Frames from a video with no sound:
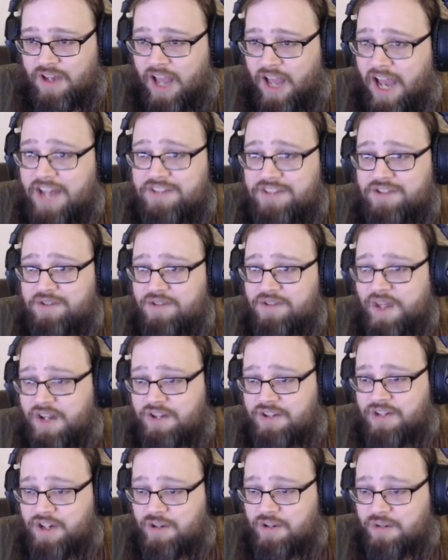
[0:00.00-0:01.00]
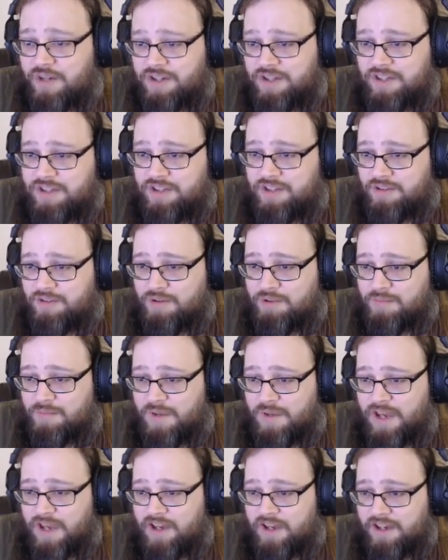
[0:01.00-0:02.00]
I do not know. And then there are
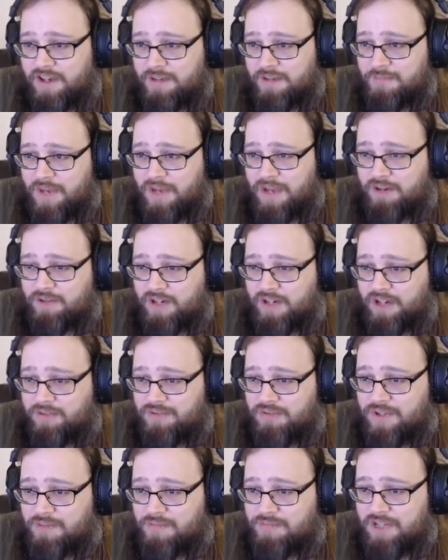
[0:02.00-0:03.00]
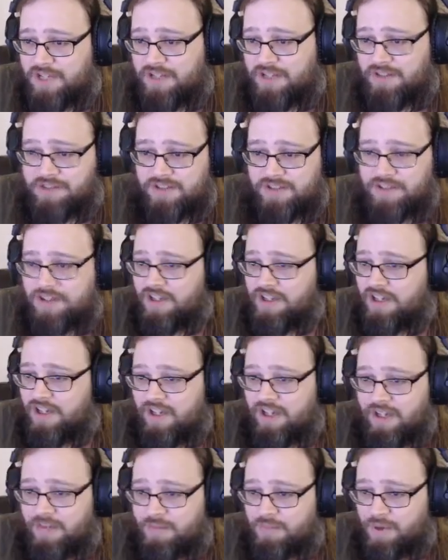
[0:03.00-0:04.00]
Battlegrounds updates.
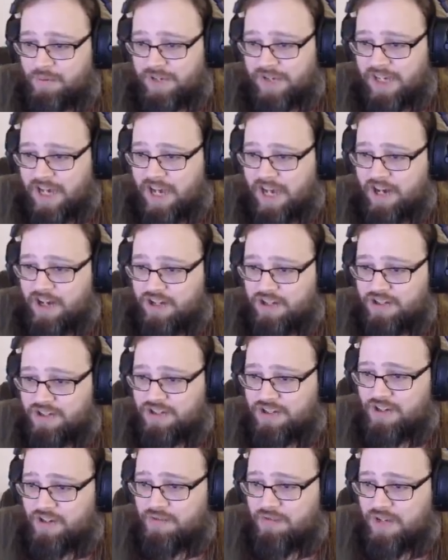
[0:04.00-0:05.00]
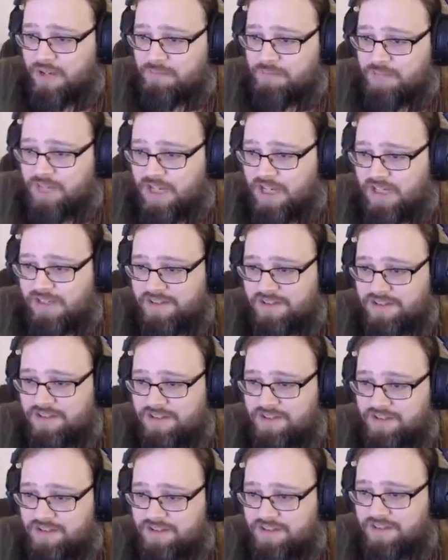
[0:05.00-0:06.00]
But we got Hearthstone
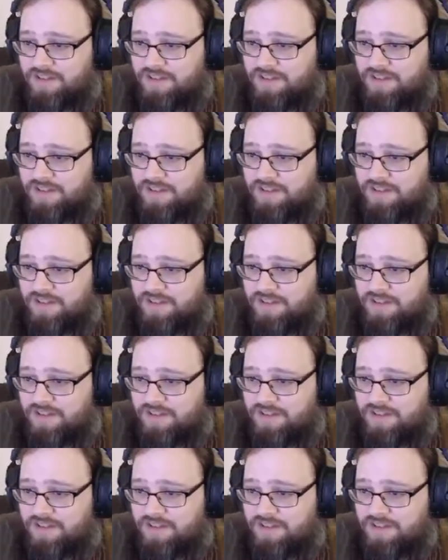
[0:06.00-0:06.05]
updates.